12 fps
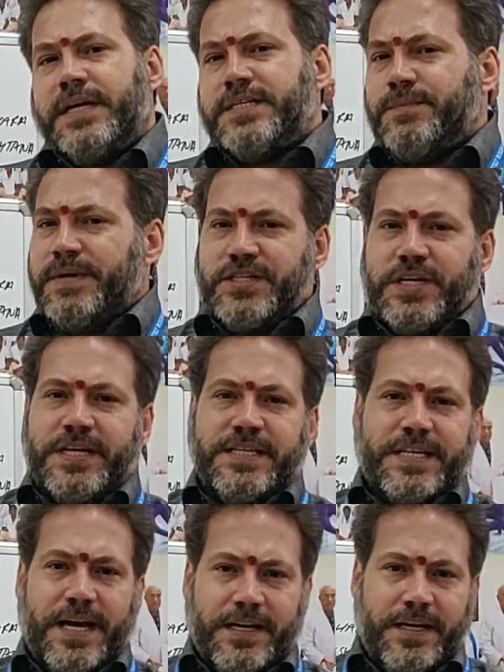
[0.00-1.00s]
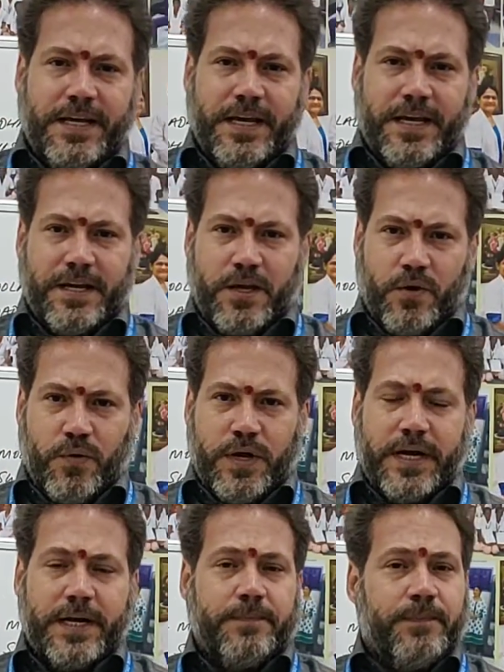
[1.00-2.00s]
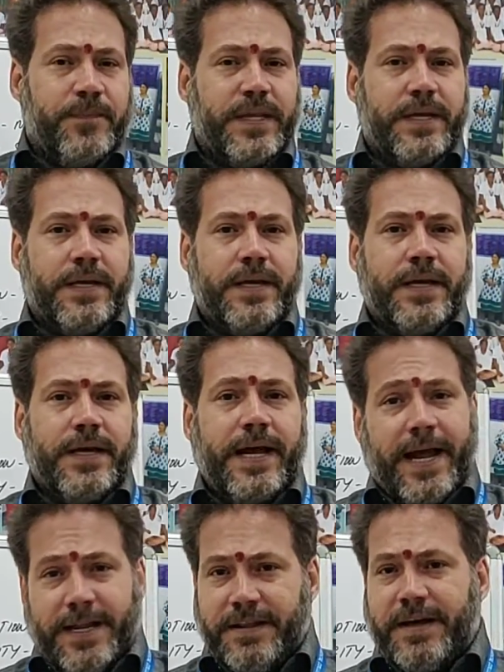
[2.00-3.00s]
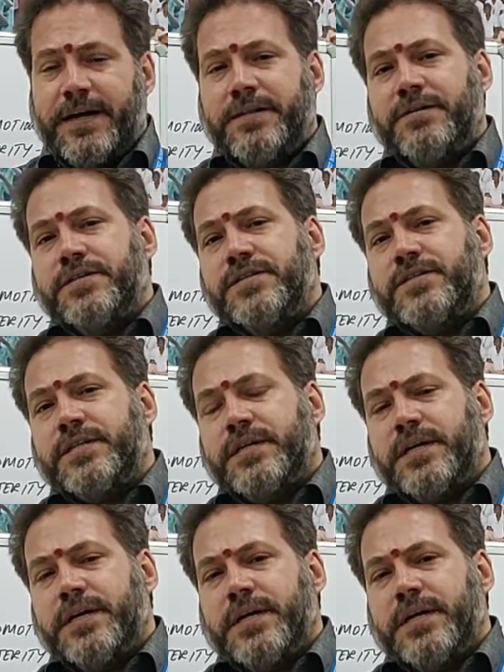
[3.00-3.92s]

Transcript: especially Sankhya, Yoga and the others,